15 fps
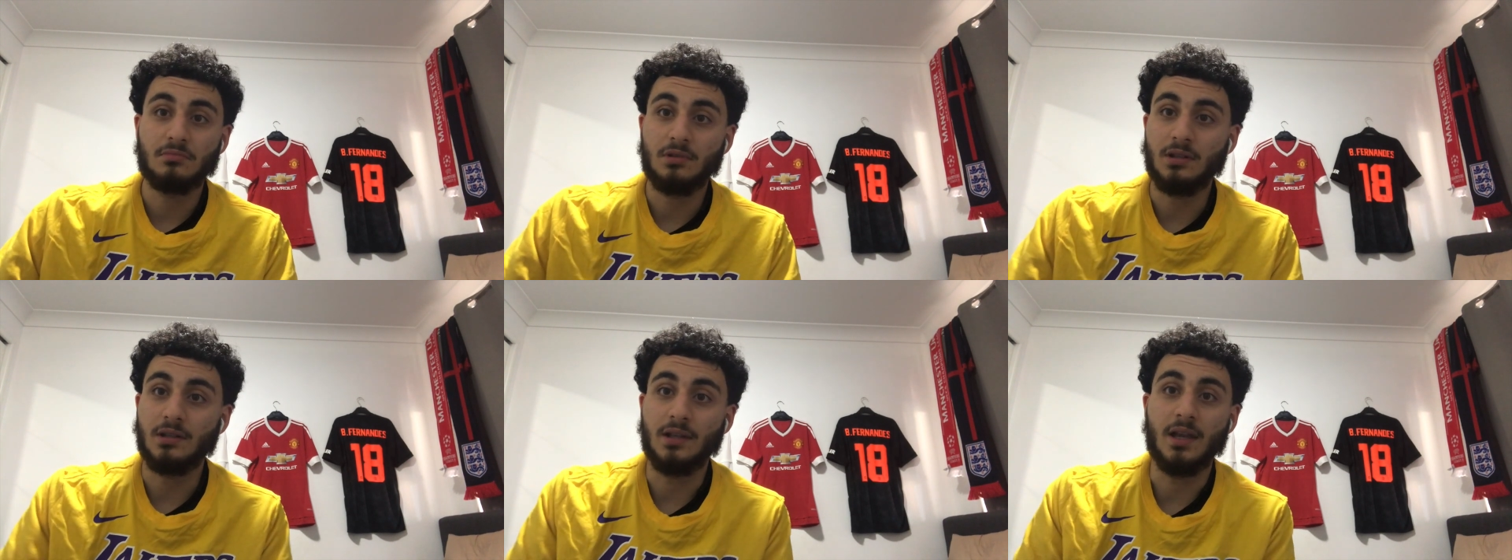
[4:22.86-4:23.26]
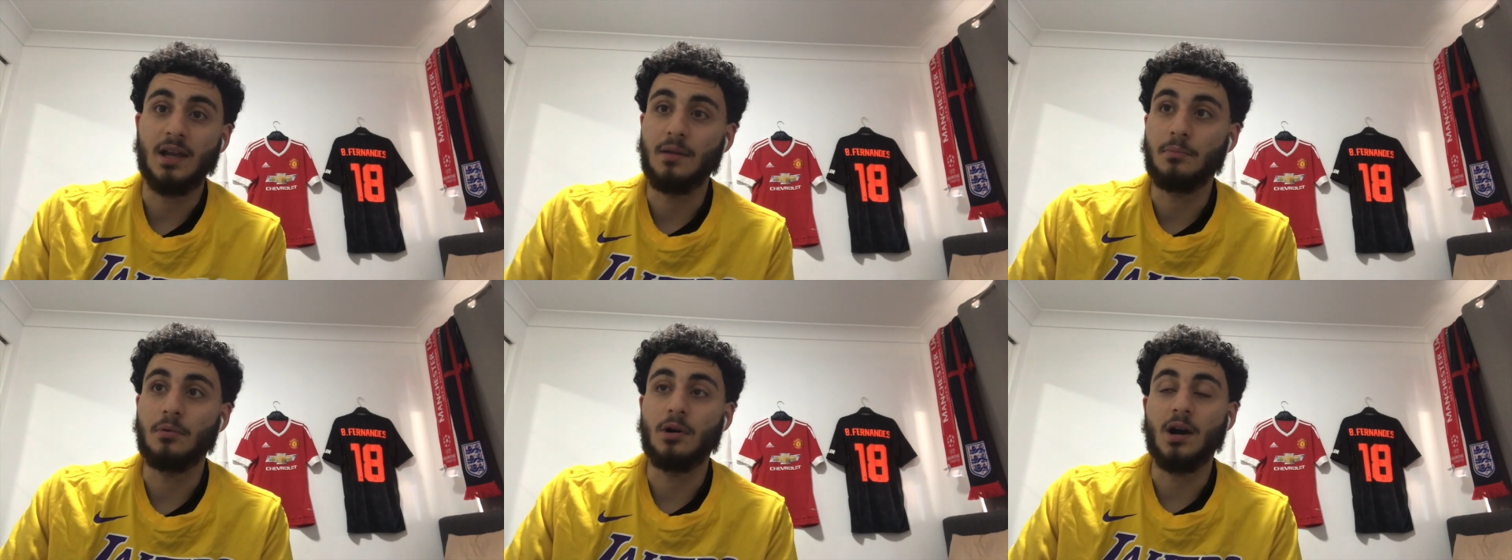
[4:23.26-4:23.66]

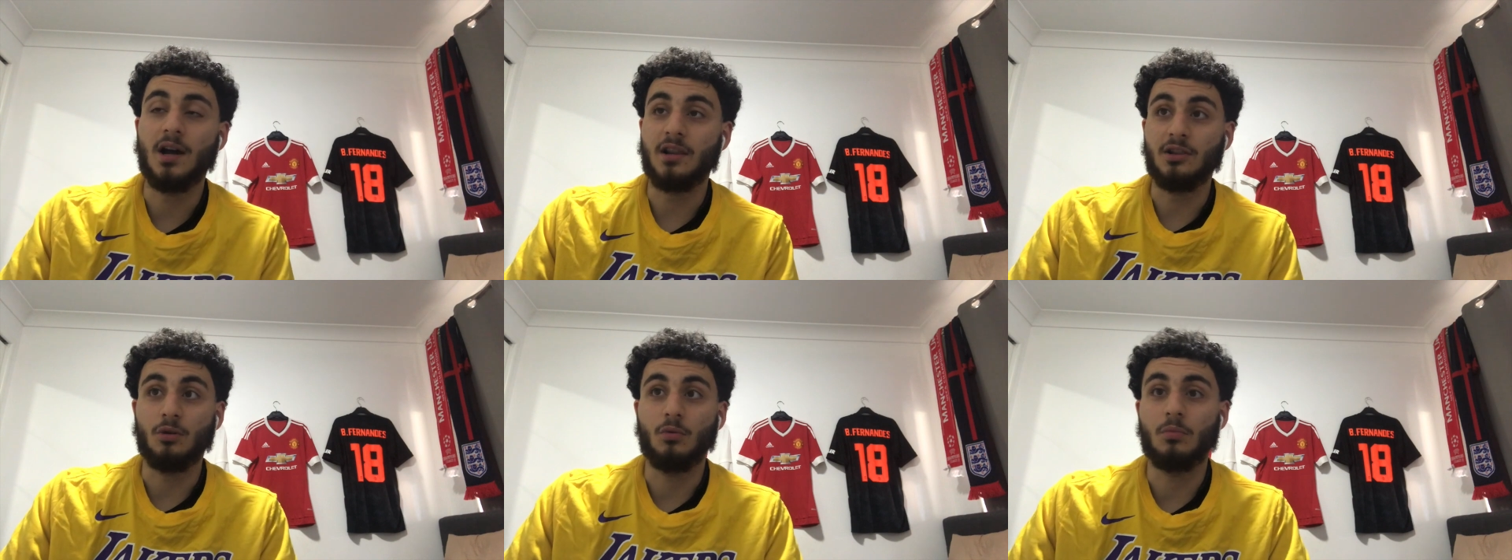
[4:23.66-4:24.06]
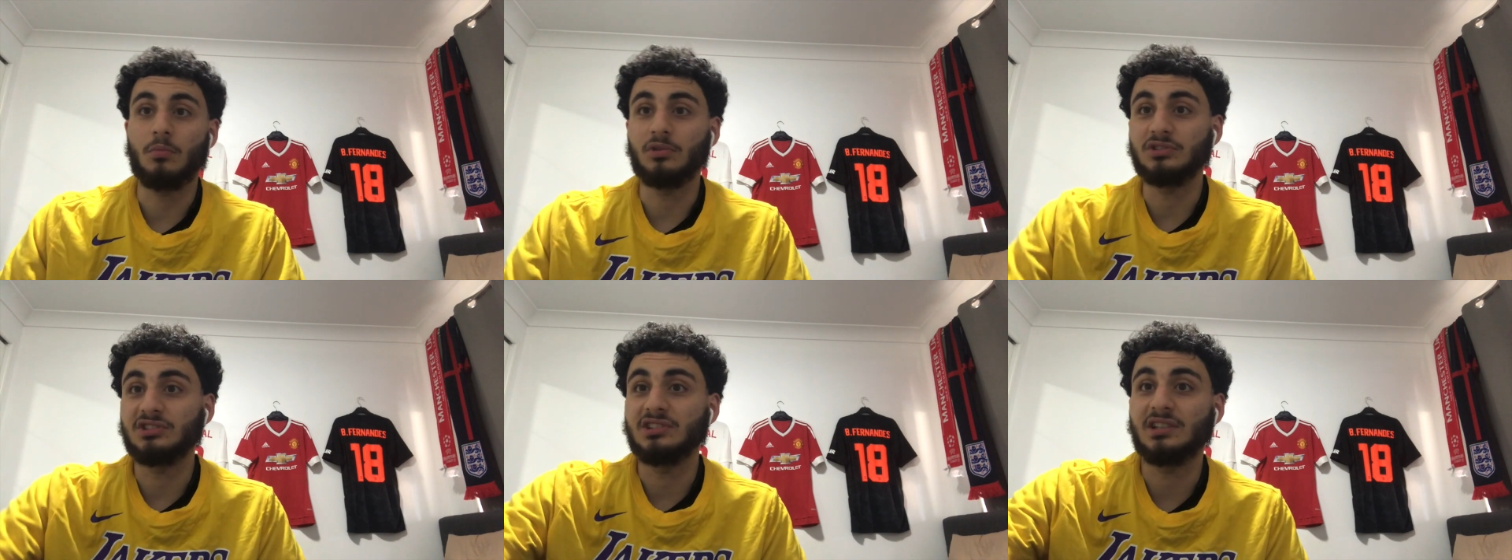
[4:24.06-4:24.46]
Yeah, bro, I don't know what
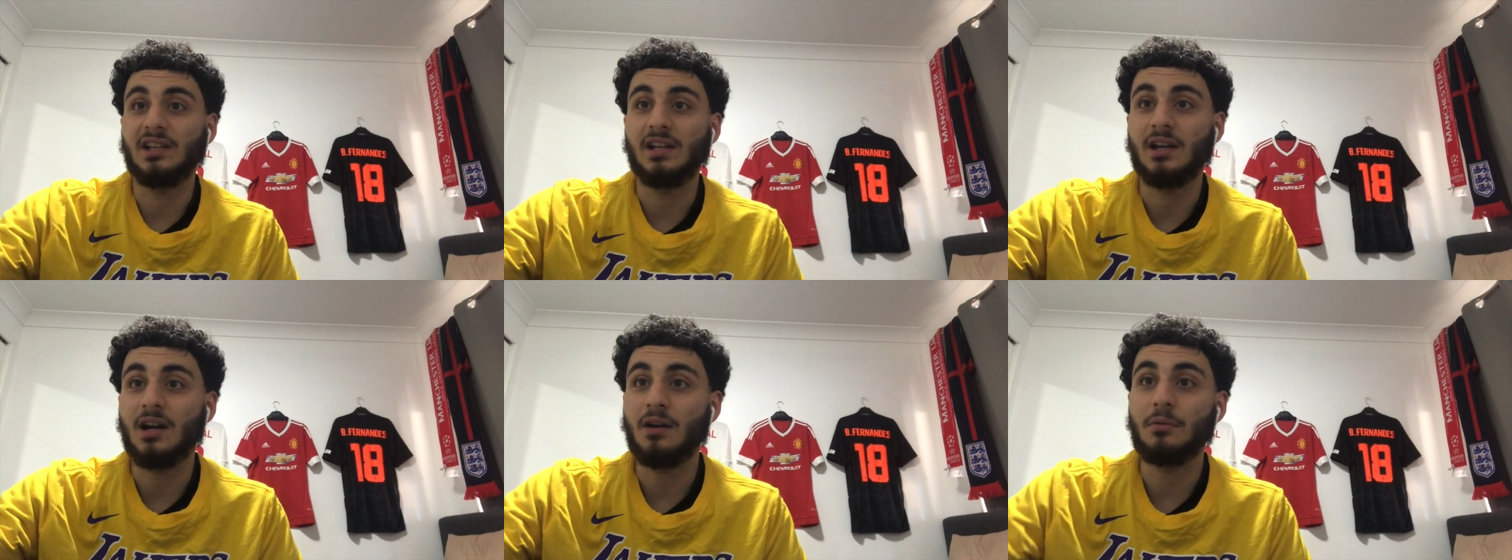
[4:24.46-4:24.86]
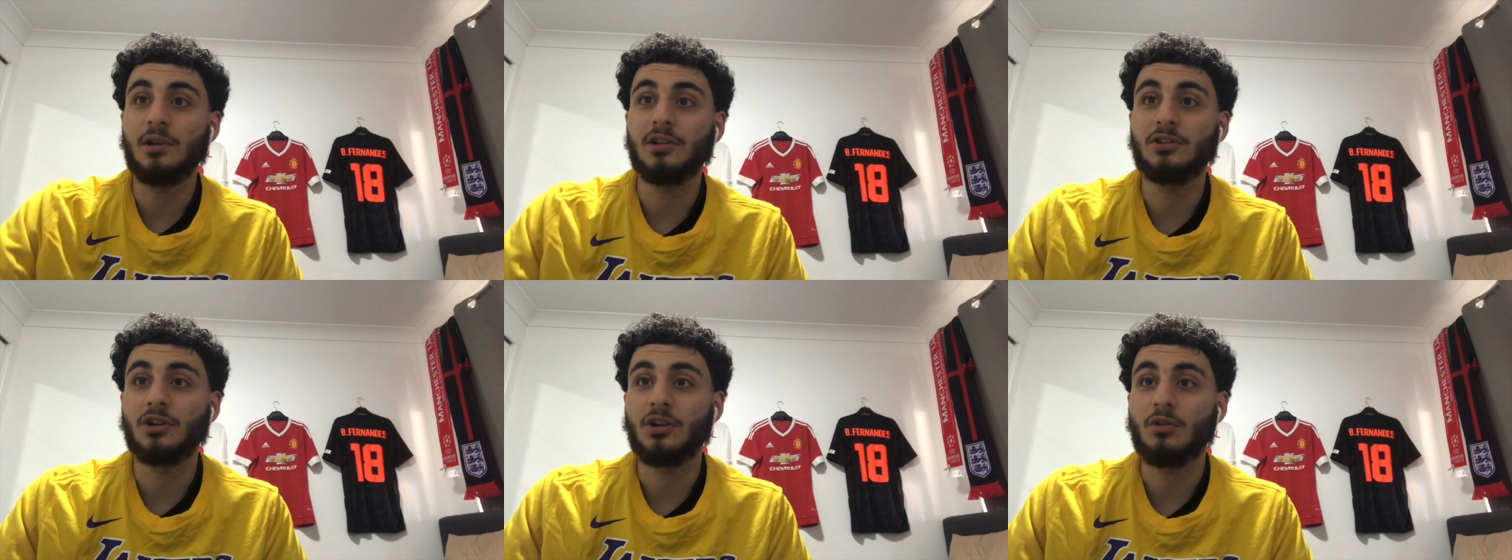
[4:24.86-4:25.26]
more to say. I
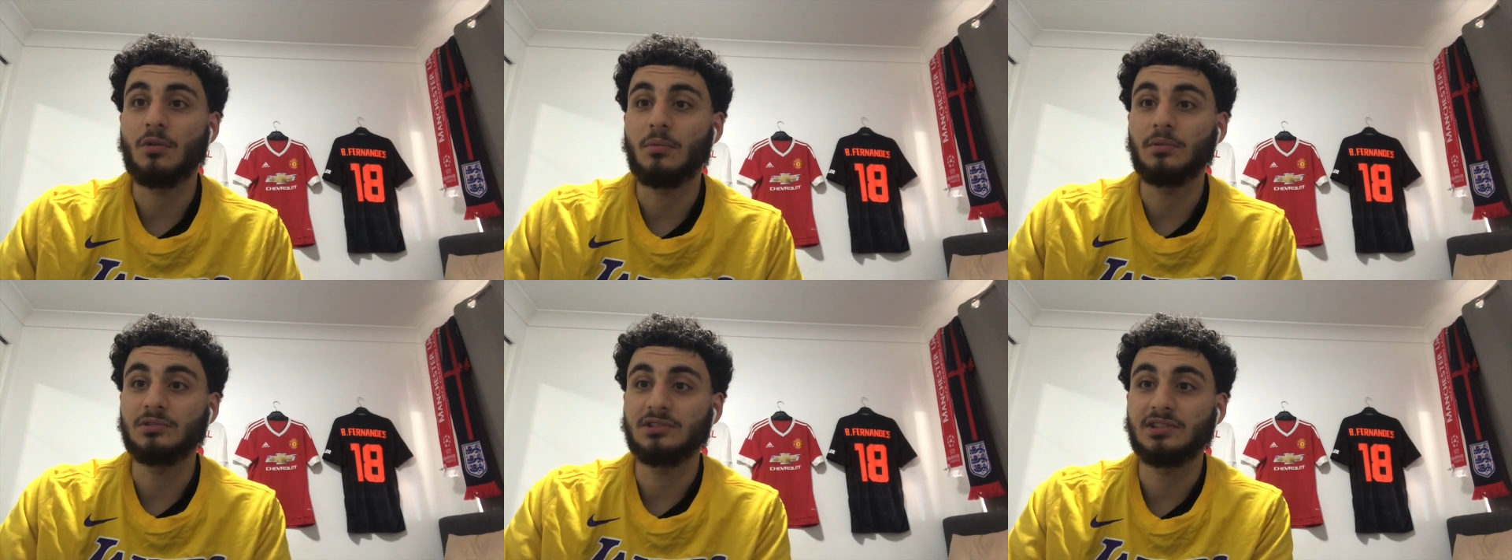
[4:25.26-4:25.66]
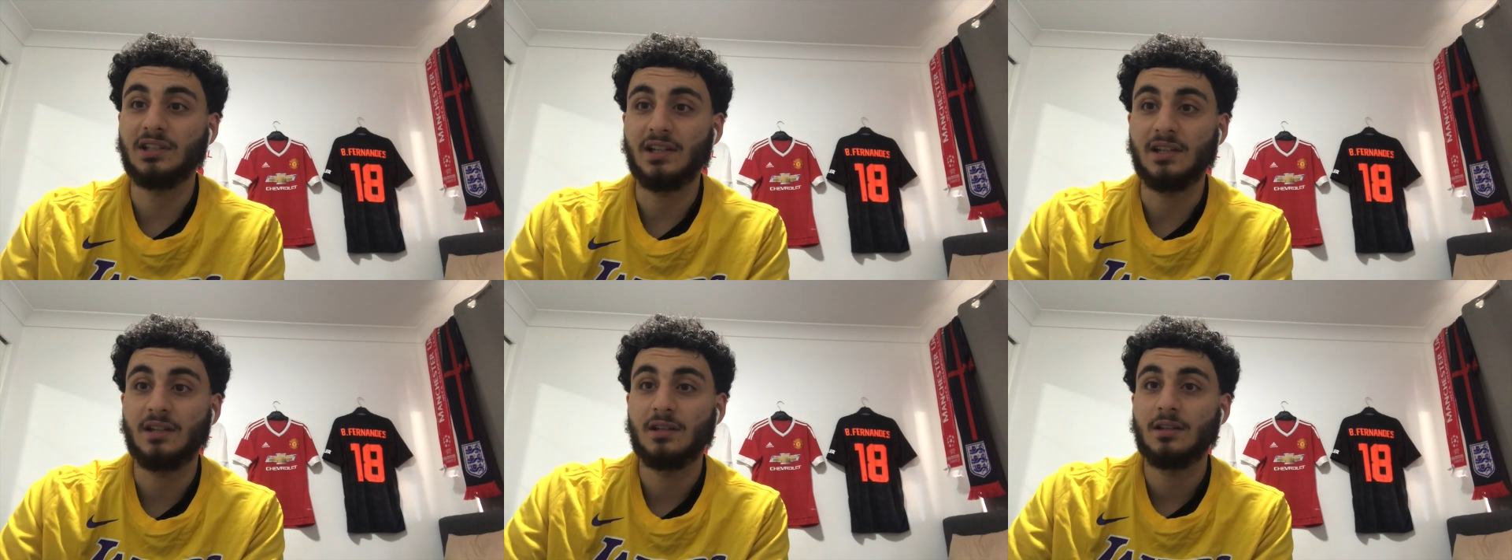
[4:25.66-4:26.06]
really don't know what more to
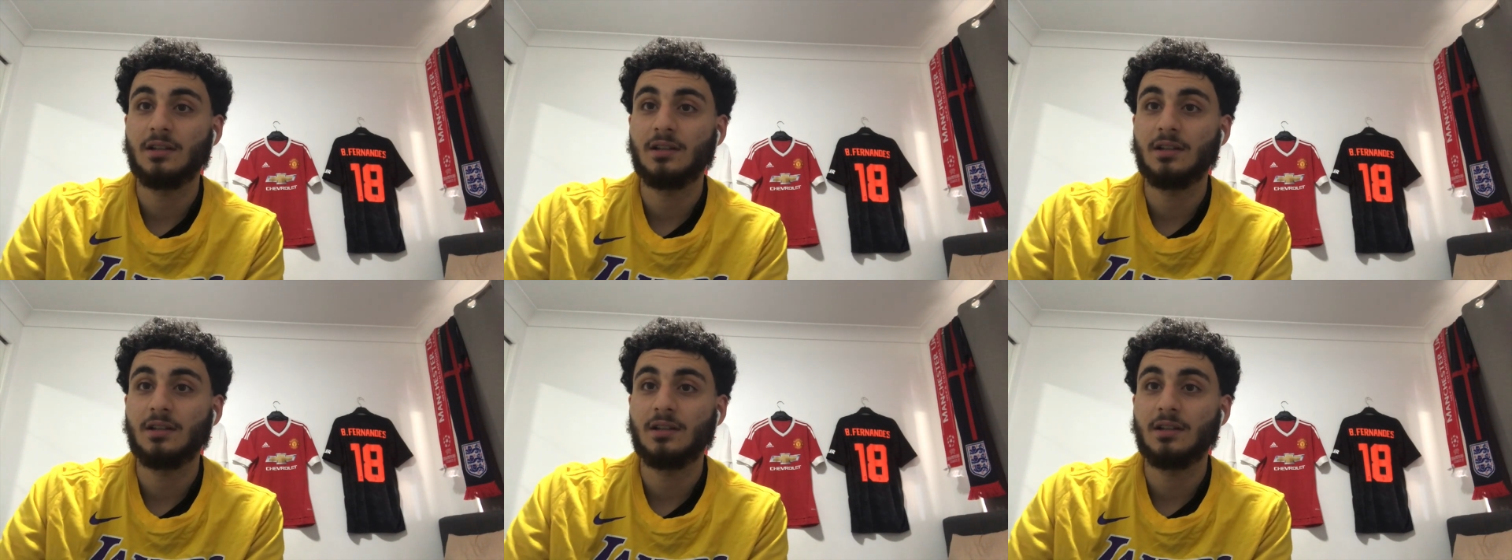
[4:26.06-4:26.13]
say.